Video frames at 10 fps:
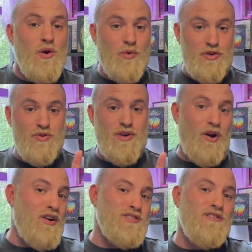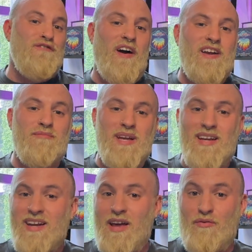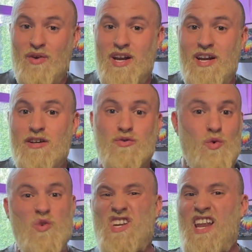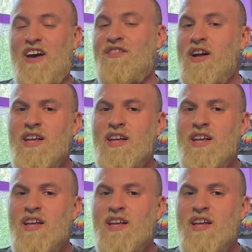where you can also find me and get readings, or we can have